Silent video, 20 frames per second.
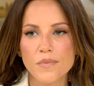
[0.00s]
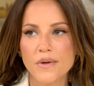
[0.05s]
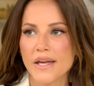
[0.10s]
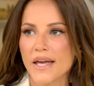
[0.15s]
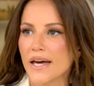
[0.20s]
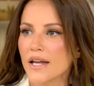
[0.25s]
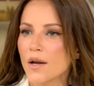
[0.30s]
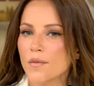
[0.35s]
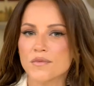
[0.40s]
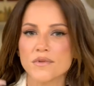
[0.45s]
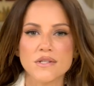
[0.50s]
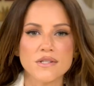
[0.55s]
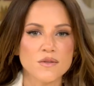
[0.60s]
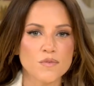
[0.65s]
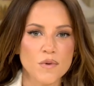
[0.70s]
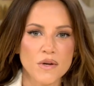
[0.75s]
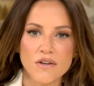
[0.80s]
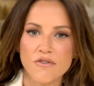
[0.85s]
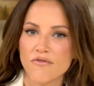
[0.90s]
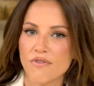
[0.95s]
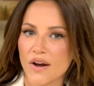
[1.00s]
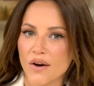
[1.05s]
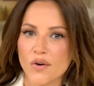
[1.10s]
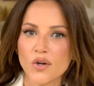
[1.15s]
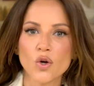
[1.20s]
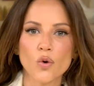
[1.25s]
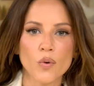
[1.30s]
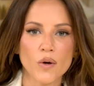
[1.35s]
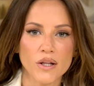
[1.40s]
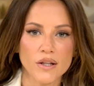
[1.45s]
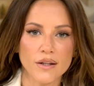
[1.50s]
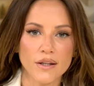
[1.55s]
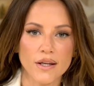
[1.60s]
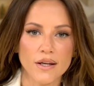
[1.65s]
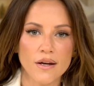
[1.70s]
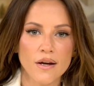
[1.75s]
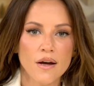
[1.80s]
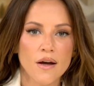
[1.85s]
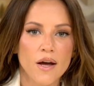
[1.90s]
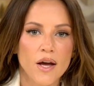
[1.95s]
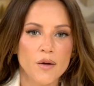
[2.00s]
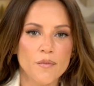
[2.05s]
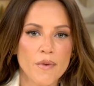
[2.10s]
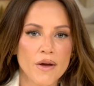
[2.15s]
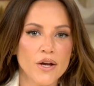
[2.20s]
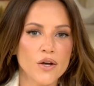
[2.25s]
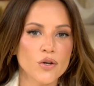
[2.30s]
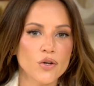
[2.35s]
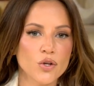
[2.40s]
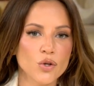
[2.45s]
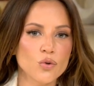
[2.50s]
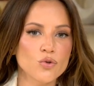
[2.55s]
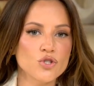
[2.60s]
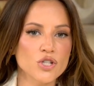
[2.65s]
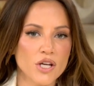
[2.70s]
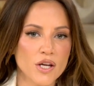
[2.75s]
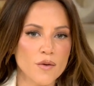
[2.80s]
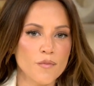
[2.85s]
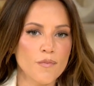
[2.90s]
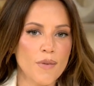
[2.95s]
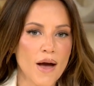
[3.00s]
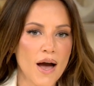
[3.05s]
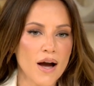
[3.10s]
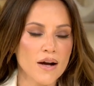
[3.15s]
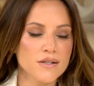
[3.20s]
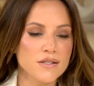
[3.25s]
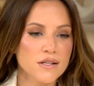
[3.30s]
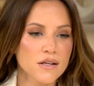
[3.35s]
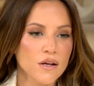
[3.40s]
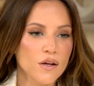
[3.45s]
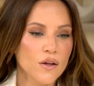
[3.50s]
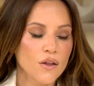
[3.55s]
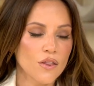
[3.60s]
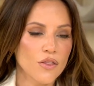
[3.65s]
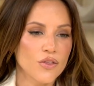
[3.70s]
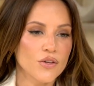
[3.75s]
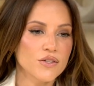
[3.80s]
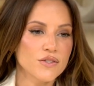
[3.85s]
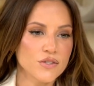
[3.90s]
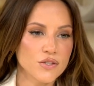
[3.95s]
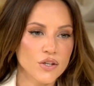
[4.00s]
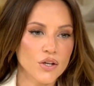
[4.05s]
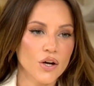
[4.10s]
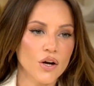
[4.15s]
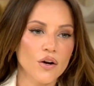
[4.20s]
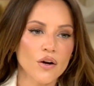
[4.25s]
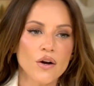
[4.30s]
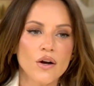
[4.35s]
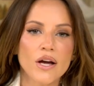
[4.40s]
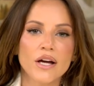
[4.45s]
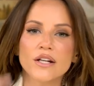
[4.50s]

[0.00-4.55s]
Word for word: get up to speed very quickly and make a huge impact this year.